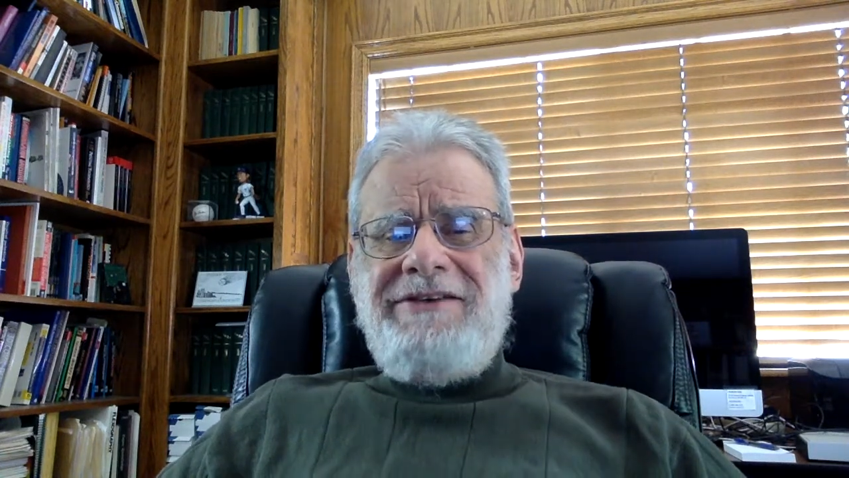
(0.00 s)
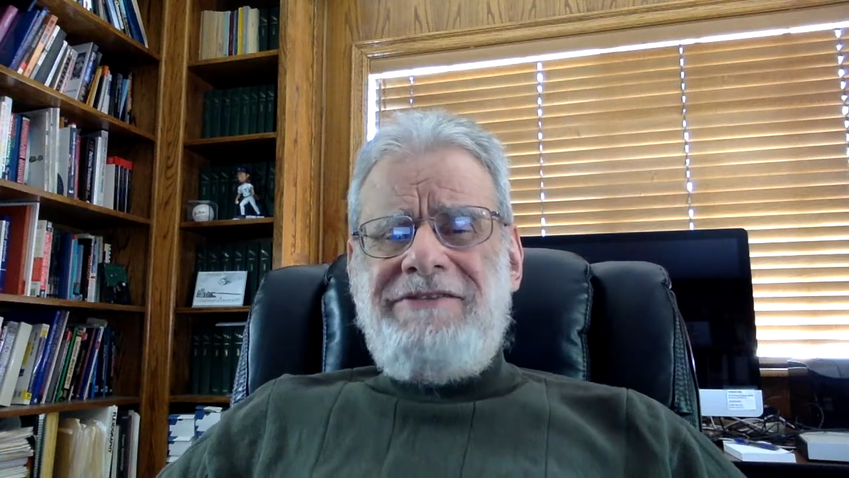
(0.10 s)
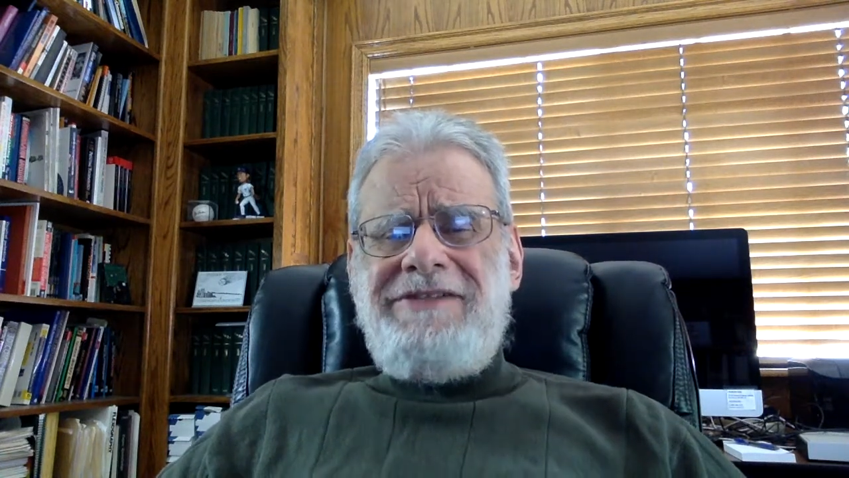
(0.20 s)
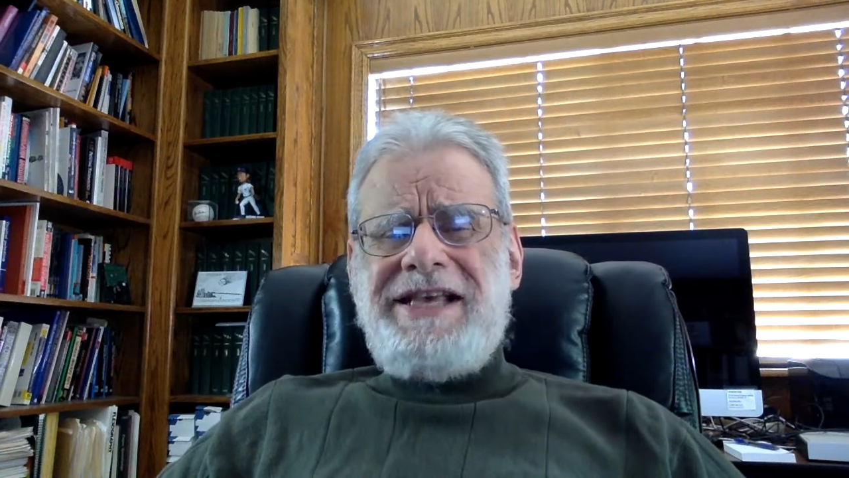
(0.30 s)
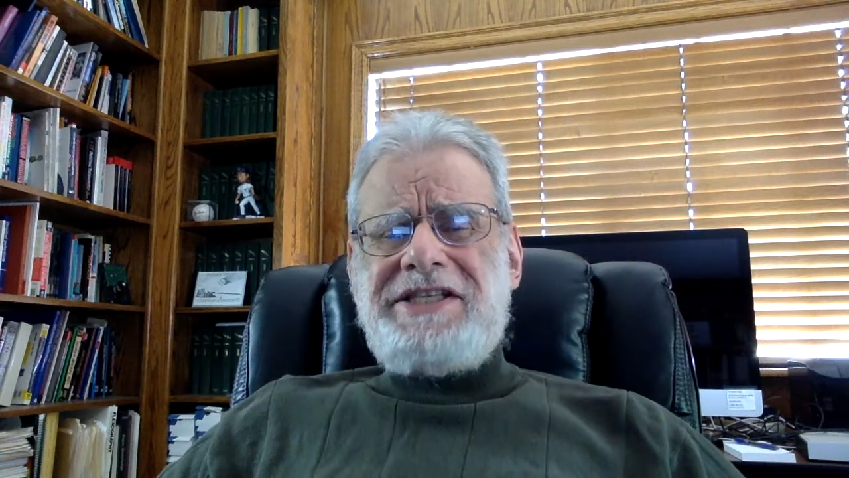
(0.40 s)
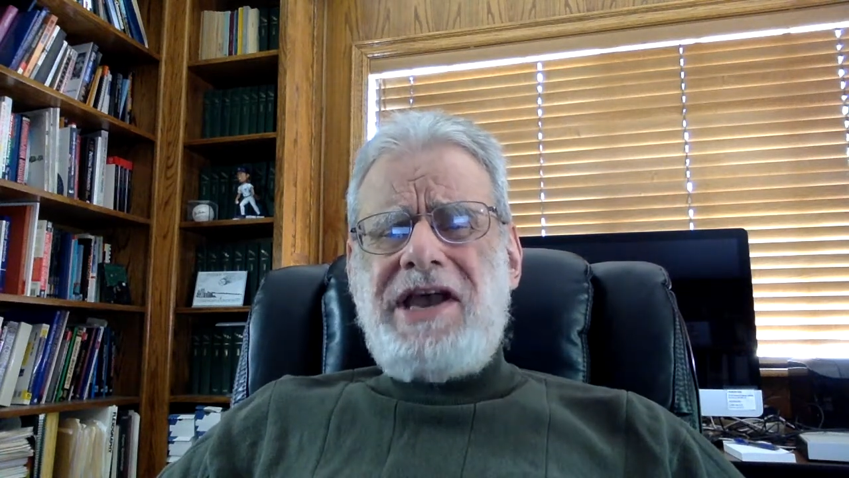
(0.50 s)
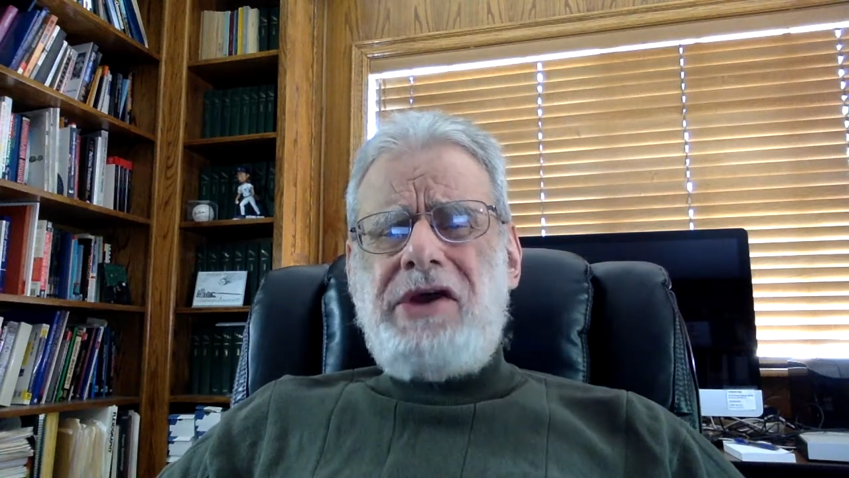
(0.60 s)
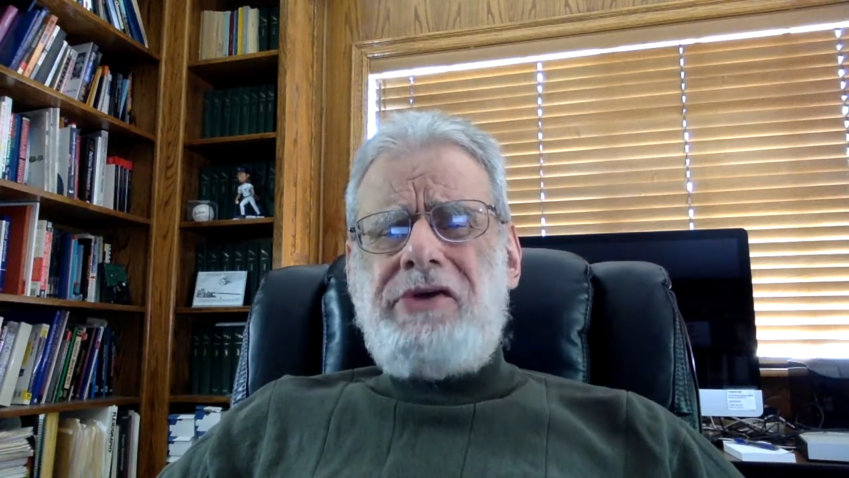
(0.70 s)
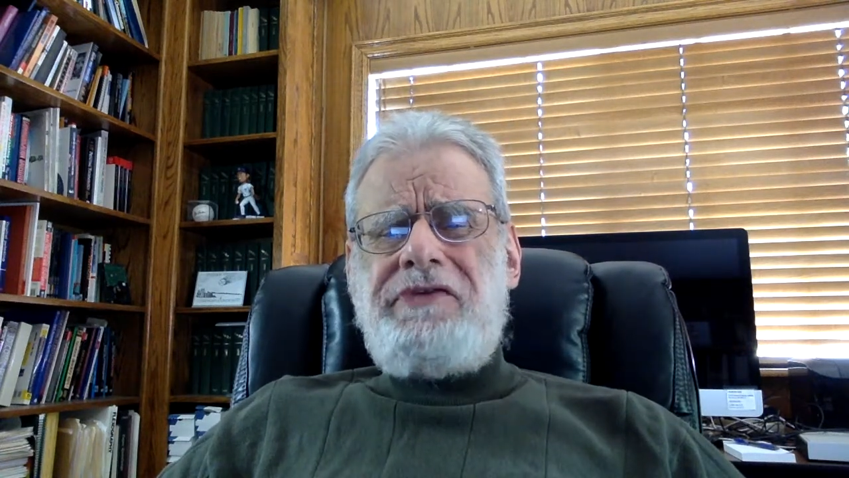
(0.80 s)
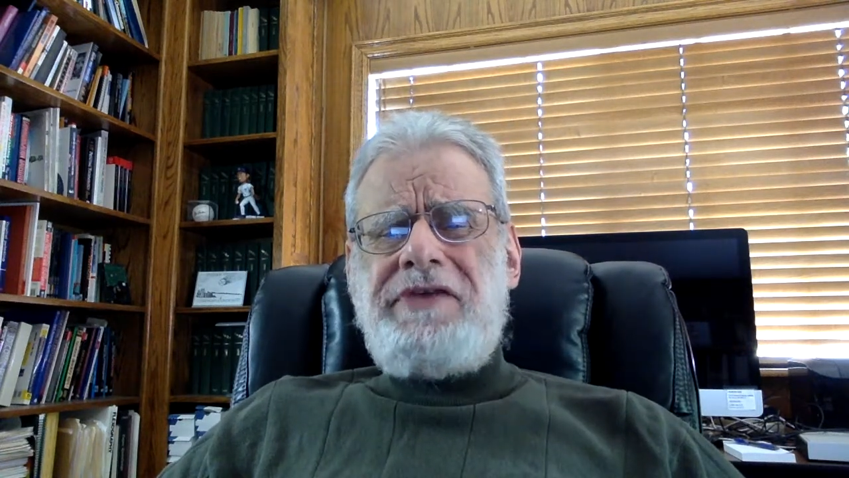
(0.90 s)

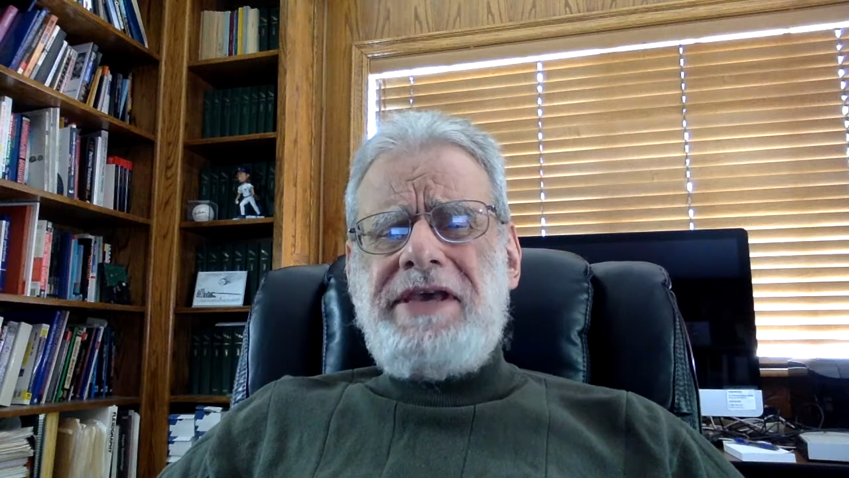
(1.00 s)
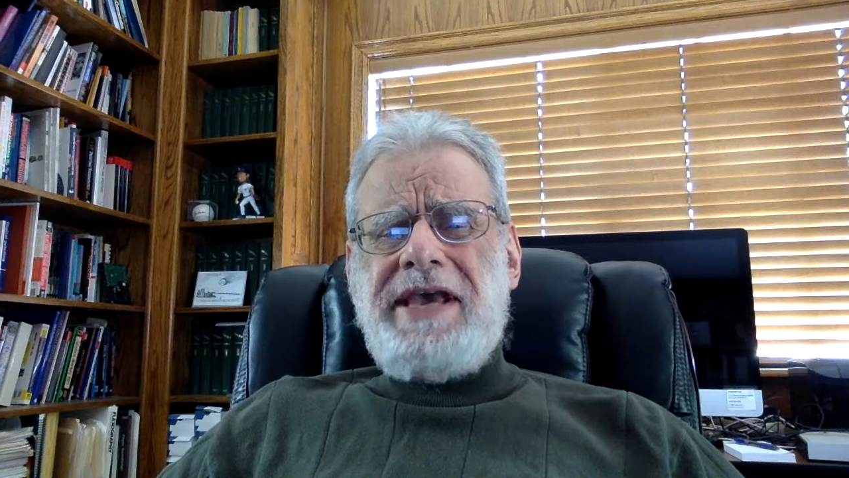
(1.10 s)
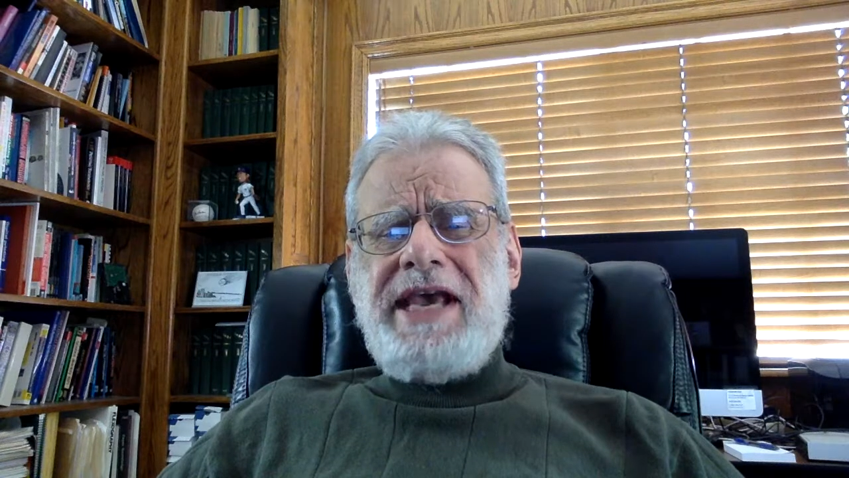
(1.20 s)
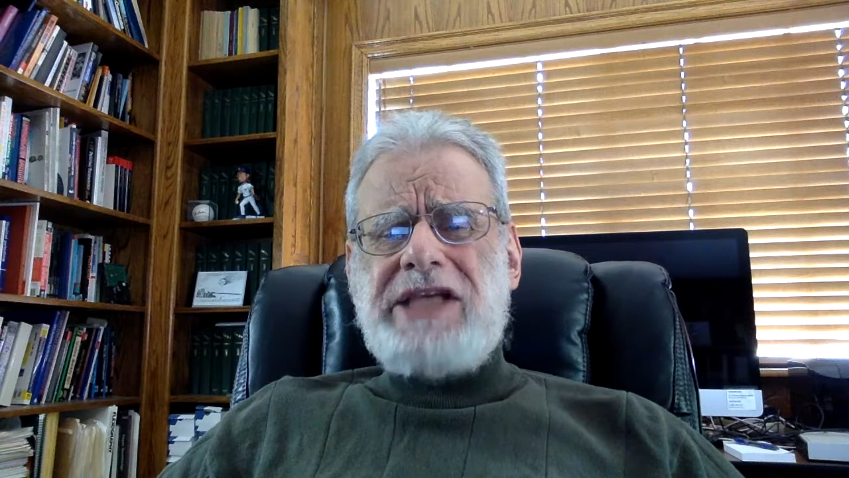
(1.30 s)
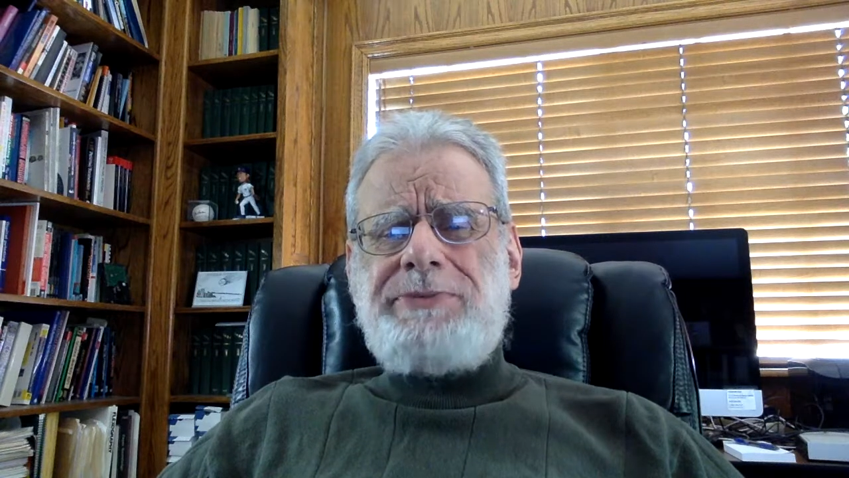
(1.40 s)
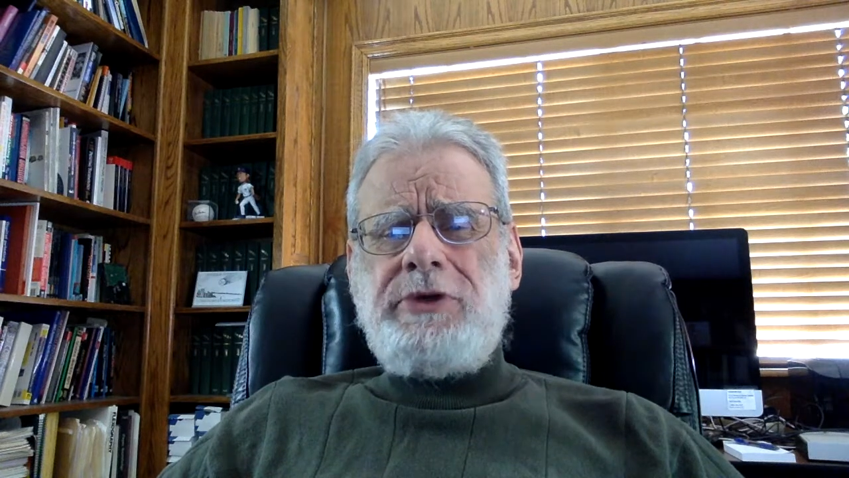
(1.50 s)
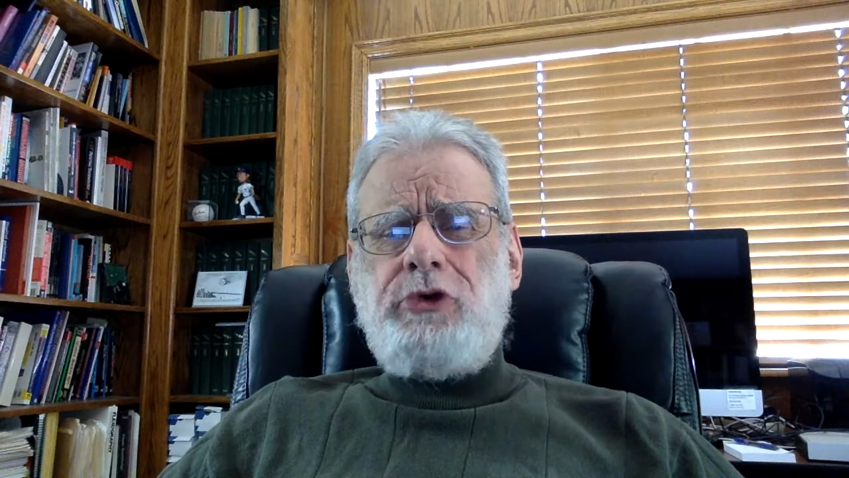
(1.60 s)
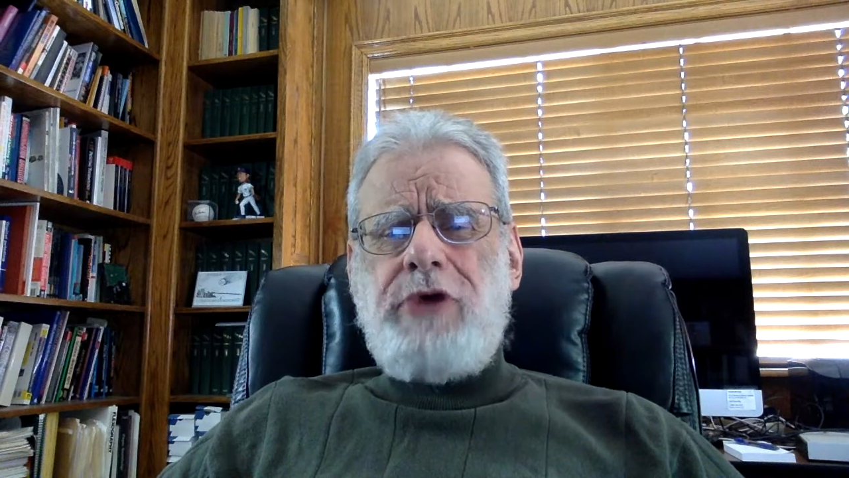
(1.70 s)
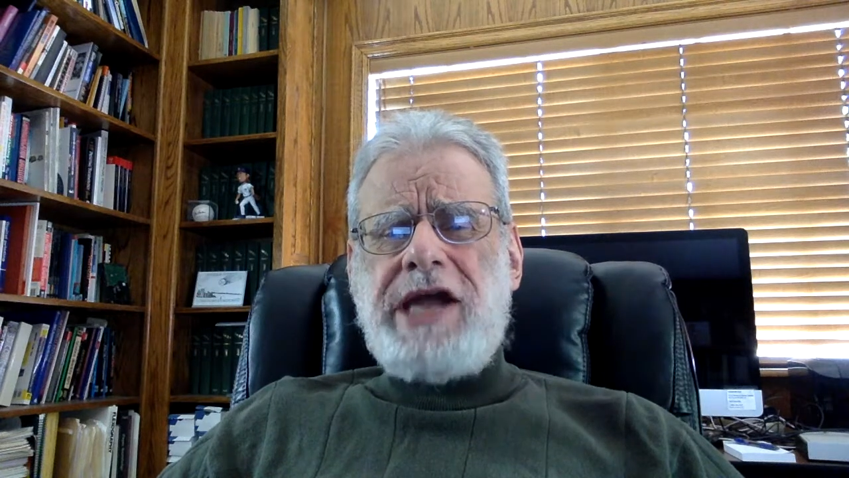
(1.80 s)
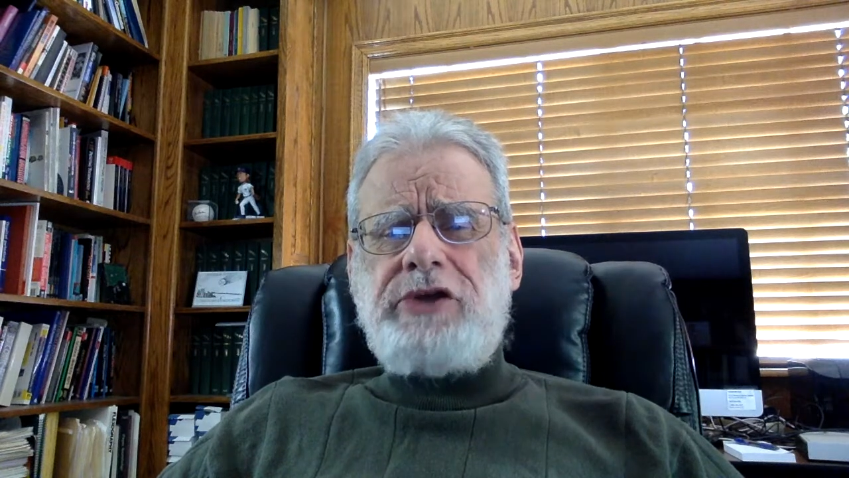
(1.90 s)
Flexography has been
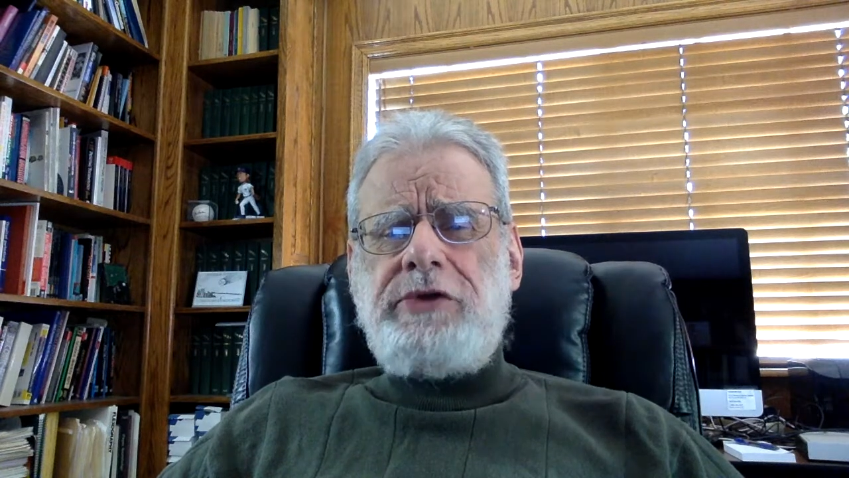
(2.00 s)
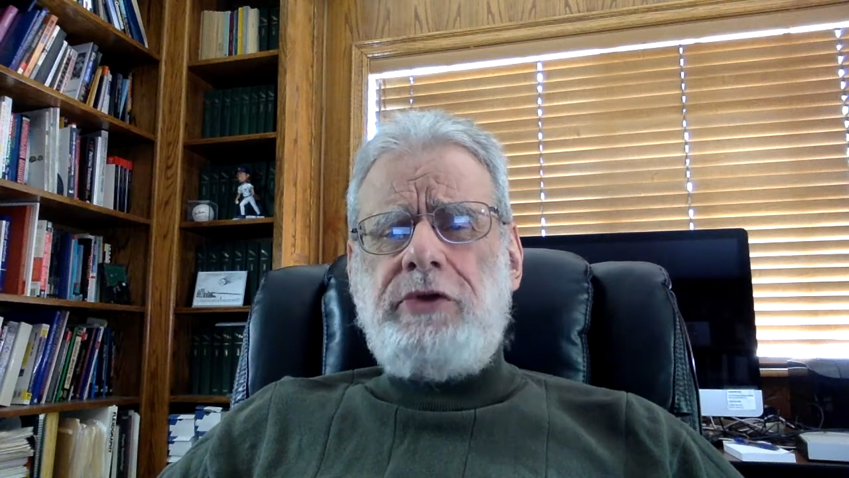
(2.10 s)
gradually